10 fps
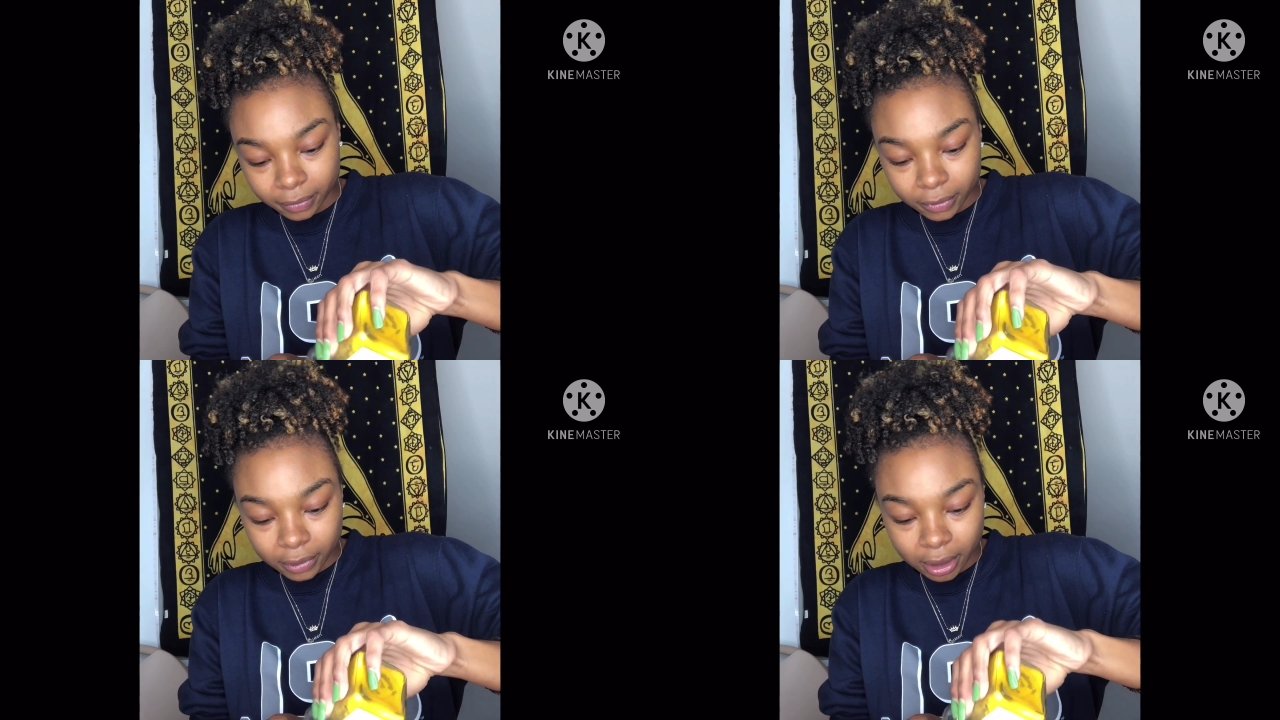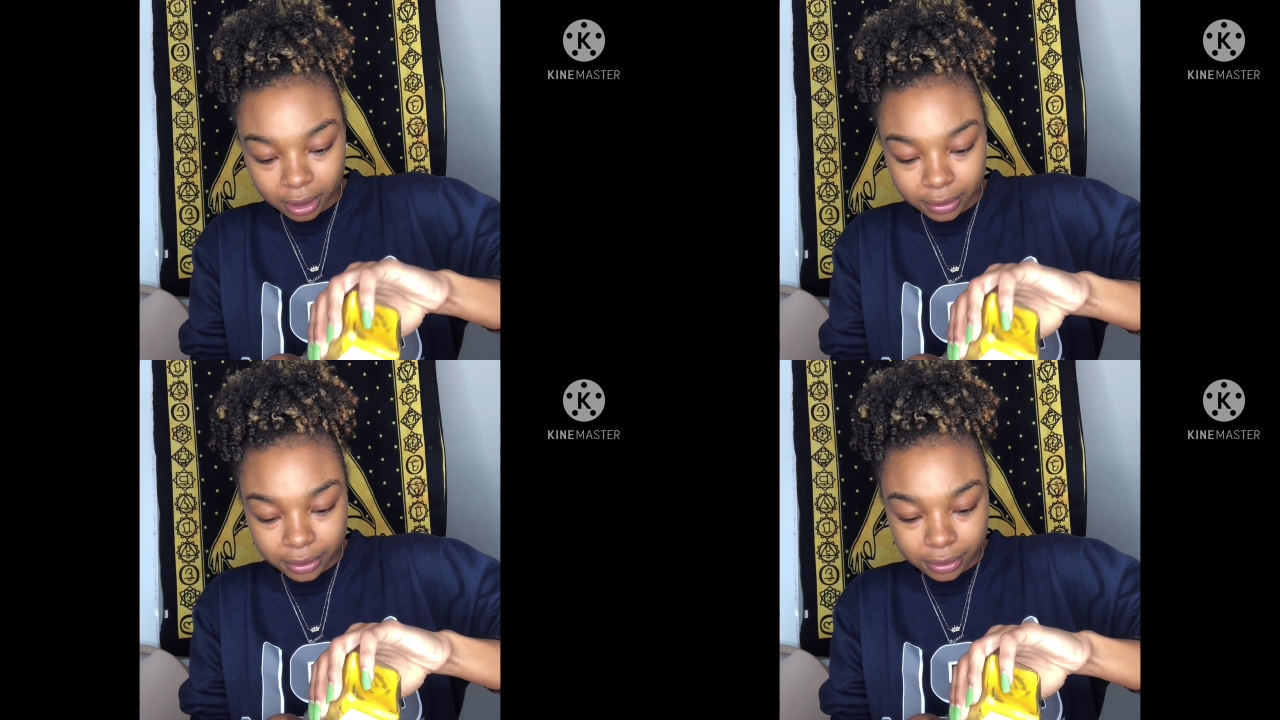how
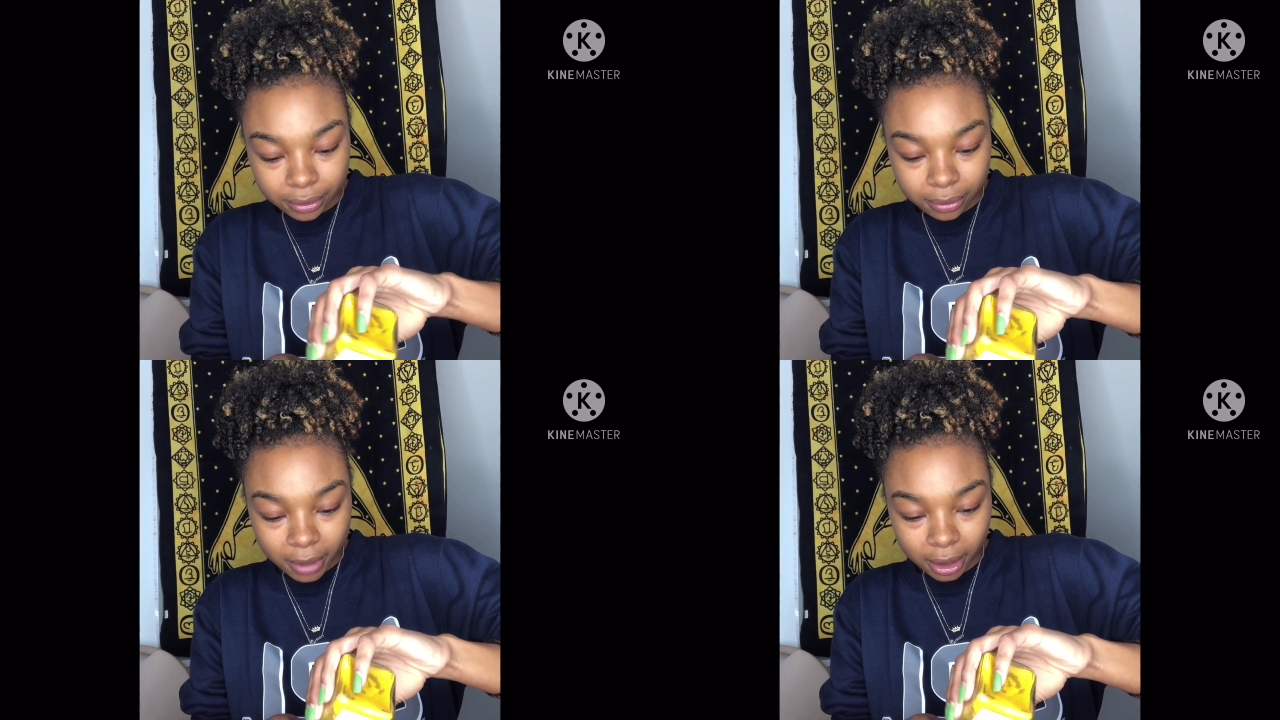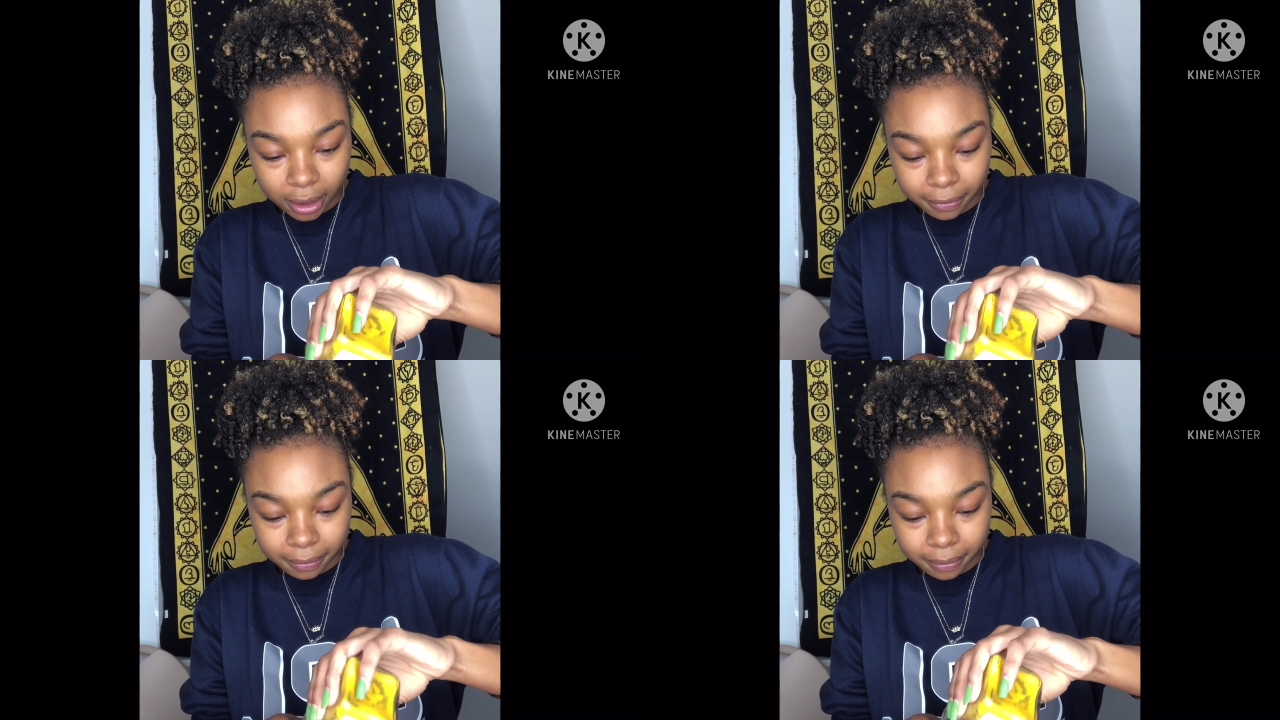to make it.
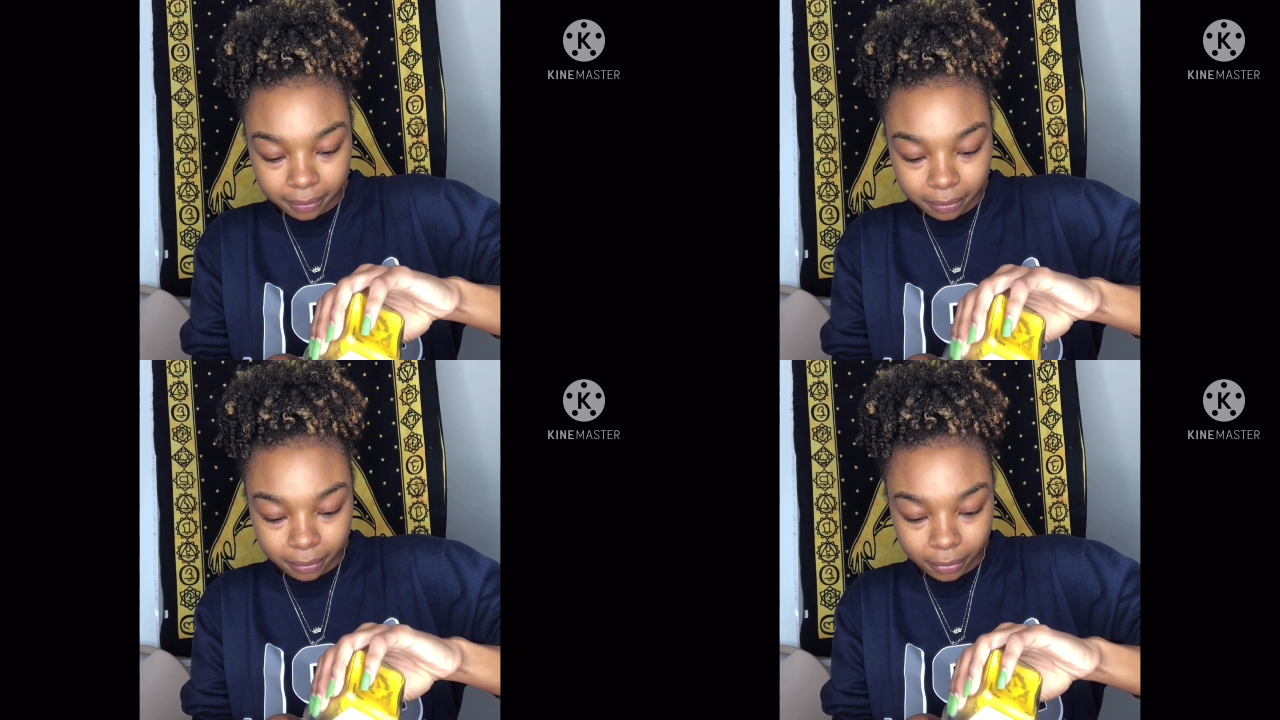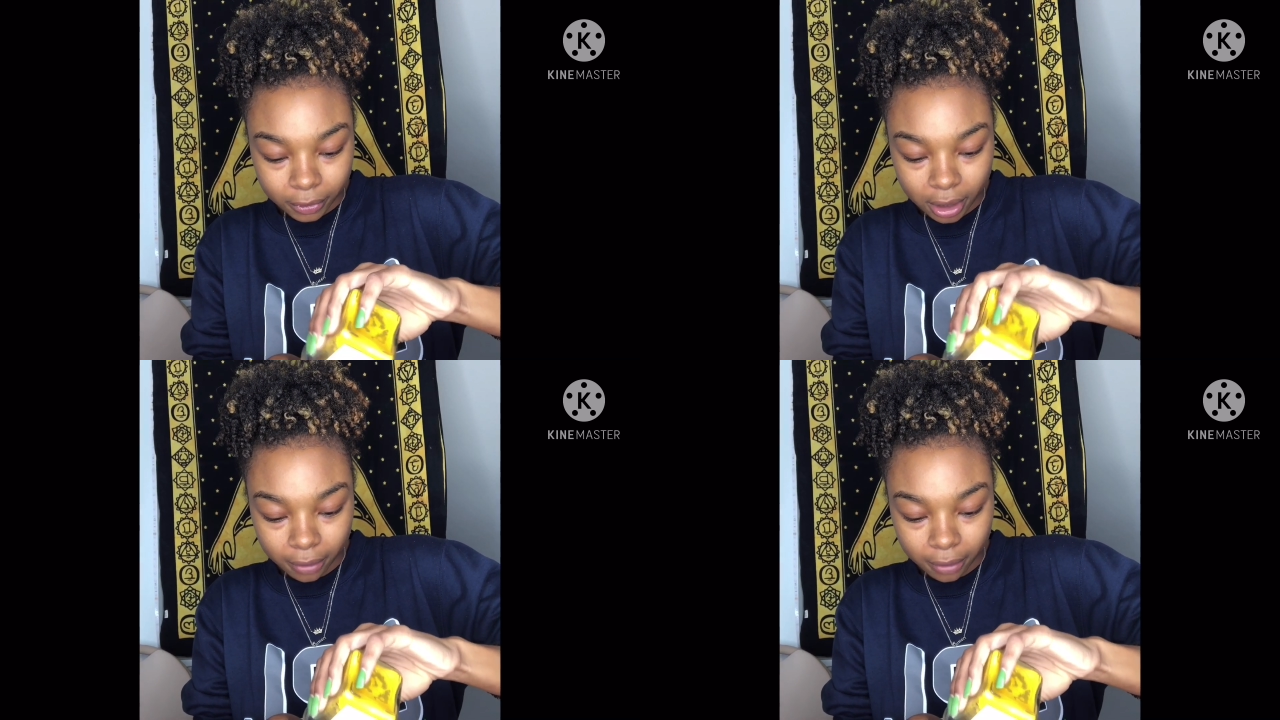Okay?